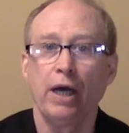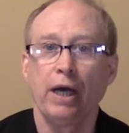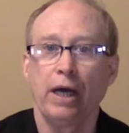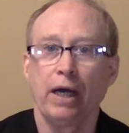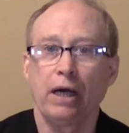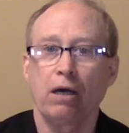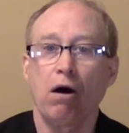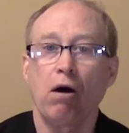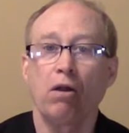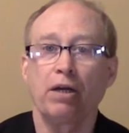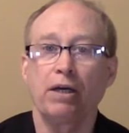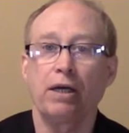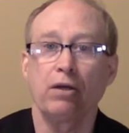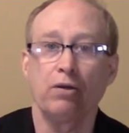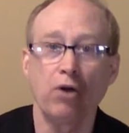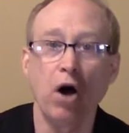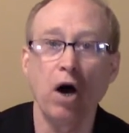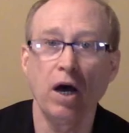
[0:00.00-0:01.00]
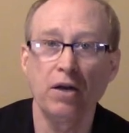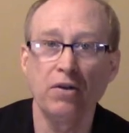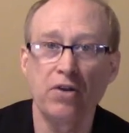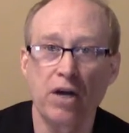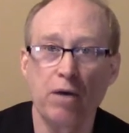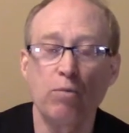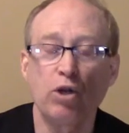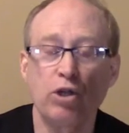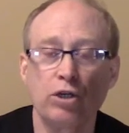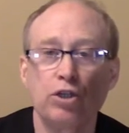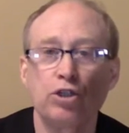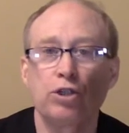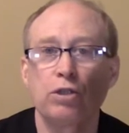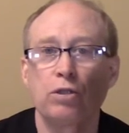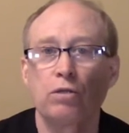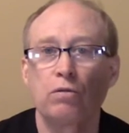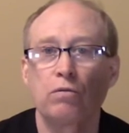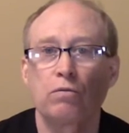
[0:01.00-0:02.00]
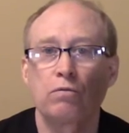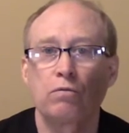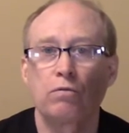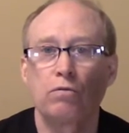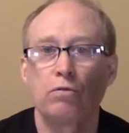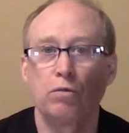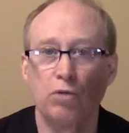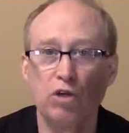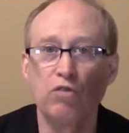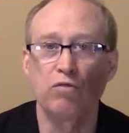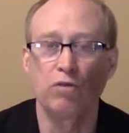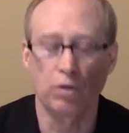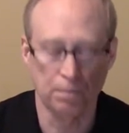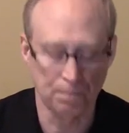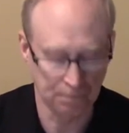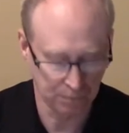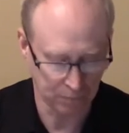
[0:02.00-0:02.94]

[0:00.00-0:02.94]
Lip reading: and calling it non-demolition removal.